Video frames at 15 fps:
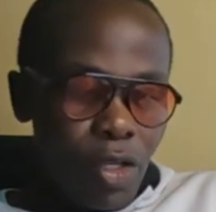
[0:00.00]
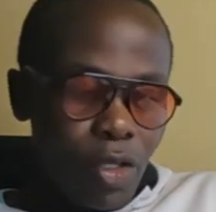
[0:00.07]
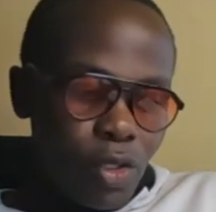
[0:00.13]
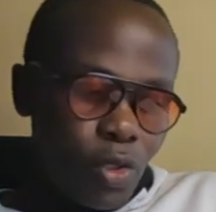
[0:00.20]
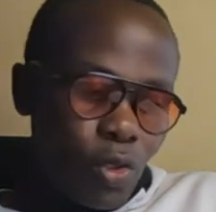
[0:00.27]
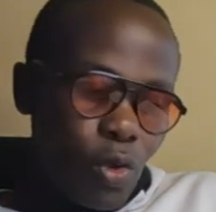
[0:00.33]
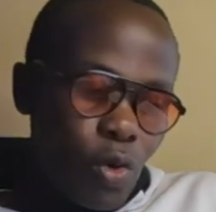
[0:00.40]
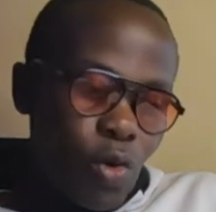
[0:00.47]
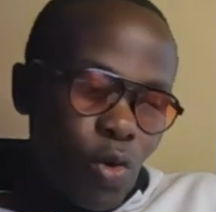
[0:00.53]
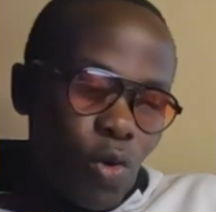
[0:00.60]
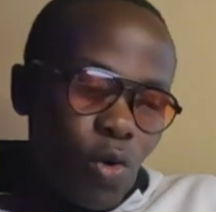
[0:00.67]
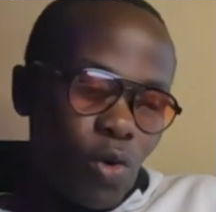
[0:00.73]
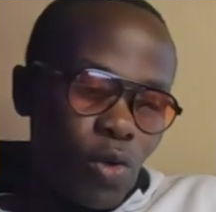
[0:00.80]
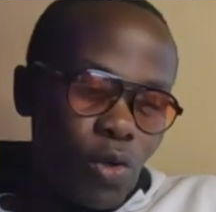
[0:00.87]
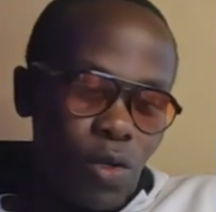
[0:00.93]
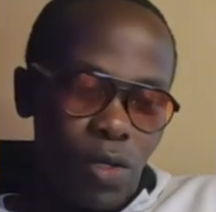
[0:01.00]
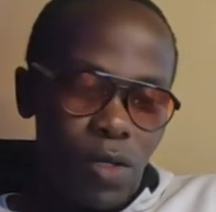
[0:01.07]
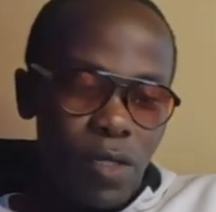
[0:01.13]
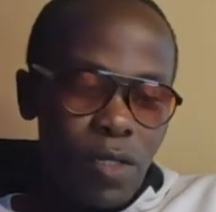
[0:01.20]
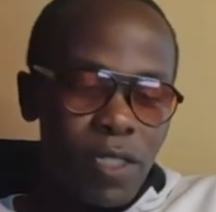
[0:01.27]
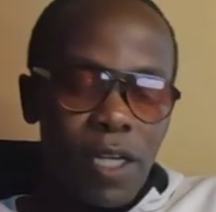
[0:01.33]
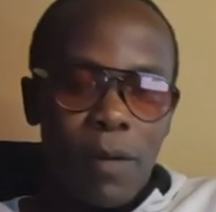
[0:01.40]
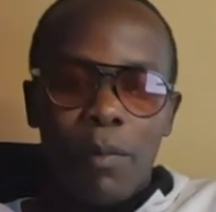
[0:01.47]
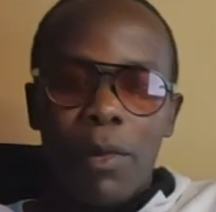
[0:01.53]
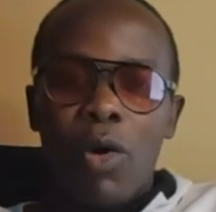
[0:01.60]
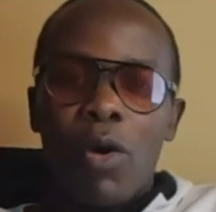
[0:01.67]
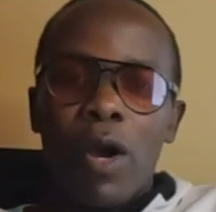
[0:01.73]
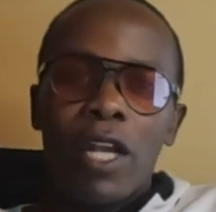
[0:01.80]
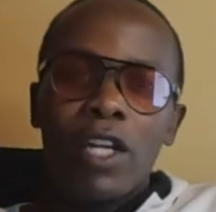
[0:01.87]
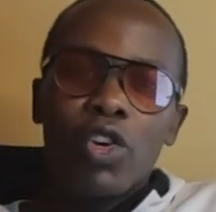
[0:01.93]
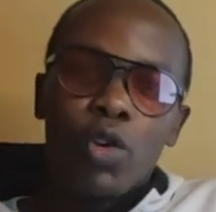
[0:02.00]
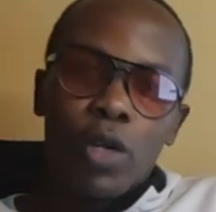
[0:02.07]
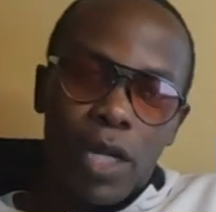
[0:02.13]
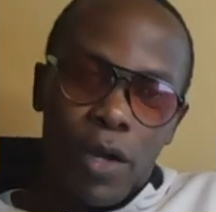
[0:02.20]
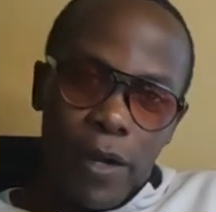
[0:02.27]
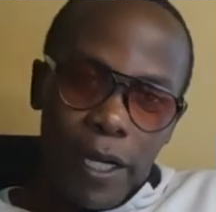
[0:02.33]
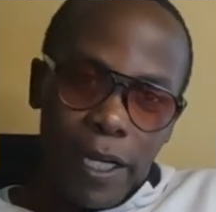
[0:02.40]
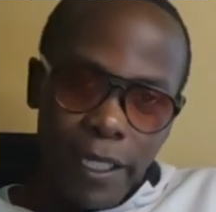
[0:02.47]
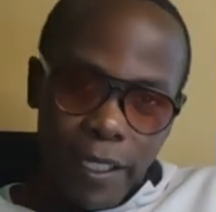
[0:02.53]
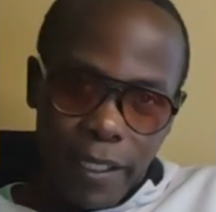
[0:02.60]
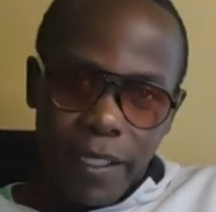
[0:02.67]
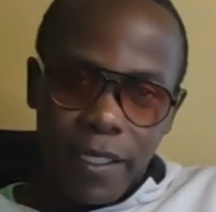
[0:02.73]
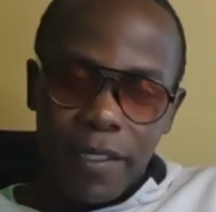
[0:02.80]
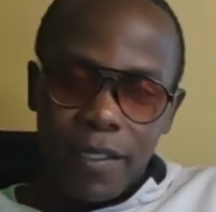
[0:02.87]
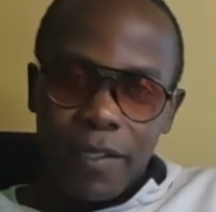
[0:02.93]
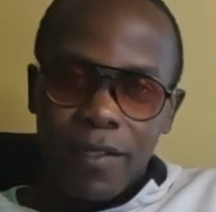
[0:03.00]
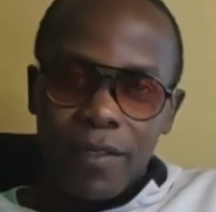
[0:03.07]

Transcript: So number one on our list